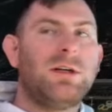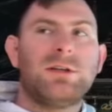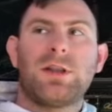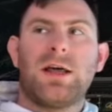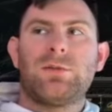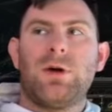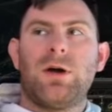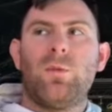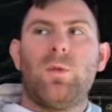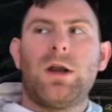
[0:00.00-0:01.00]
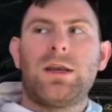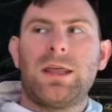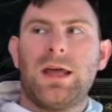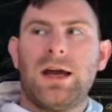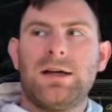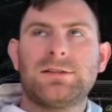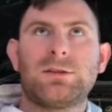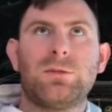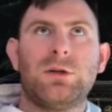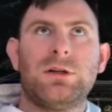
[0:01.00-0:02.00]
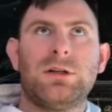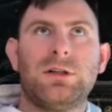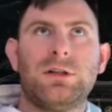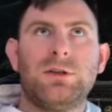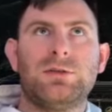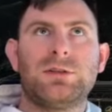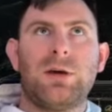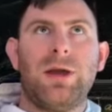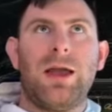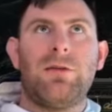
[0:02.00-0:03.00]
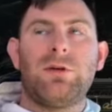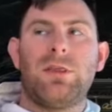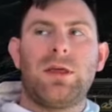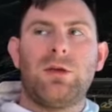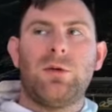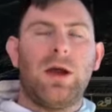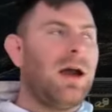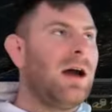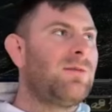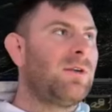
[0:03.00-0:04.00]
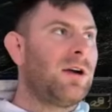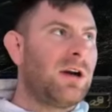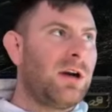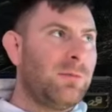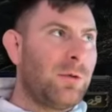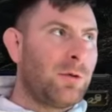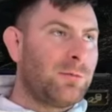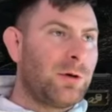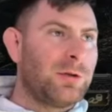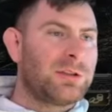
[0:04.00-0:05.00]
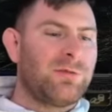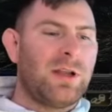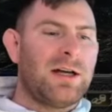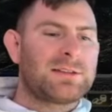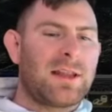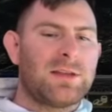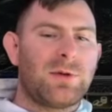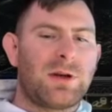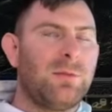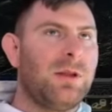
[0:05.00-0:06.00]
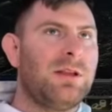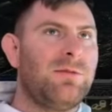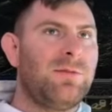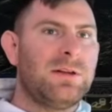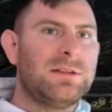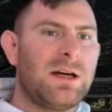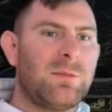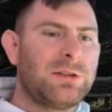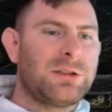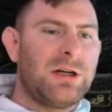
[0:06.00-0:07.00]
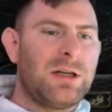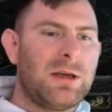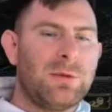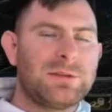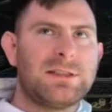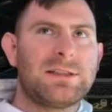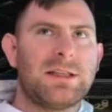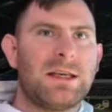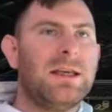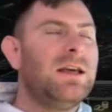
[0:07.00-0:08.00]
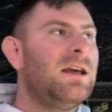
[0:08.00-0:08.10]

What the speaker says: So that's why one cast will use up everything you have for Ambrosia Flask, and that's why it completely fills up the Trinity almost instantly.